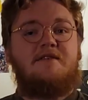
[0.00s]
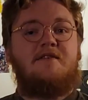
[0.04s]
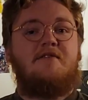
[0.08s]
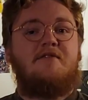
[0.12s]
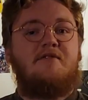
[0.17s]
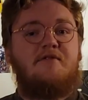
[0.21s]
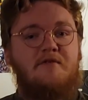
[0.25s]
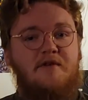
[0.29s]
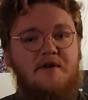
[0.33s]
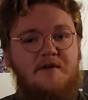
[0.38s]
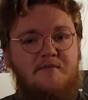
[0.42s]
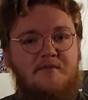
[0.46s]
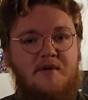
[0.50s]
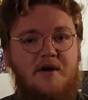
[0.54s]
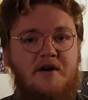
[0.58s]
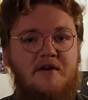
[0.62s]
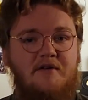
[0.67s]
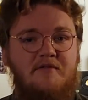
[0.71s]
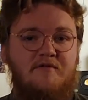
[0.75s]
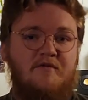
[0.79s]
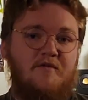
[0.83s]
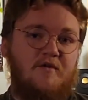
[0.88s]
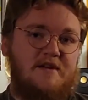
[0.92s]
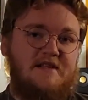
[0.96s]

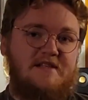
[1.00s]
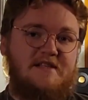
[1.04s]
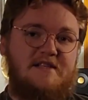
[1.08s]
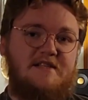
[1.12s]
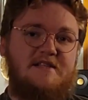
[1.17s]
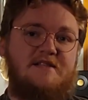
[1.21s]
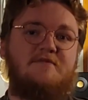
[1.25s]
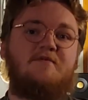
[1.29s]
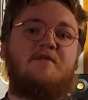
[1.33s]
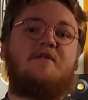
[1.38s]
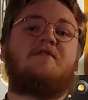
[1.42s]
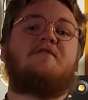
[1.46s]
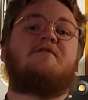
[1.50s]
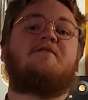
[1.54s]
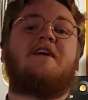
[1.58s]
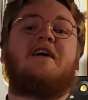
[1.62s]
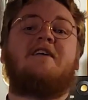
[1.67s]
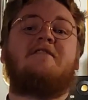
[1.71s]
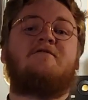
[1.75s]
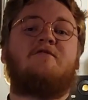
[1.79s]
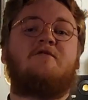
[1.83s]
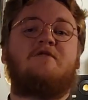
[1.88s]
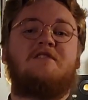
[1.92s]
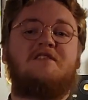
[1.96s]
3-part voices with
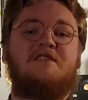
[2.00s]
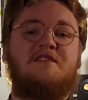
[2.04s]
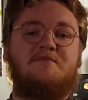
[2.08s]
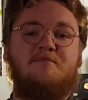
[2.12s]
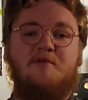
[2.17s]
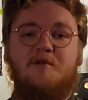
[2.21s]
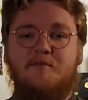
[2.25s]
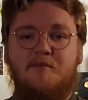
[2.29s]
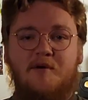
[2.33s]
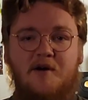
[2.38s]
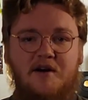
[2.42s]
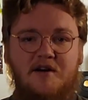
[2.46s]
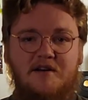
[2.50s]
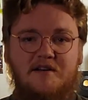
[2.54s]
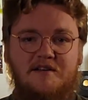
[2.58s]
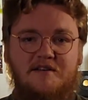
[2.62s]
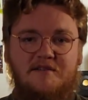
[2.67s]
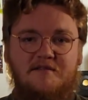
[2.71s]
5 voices per part.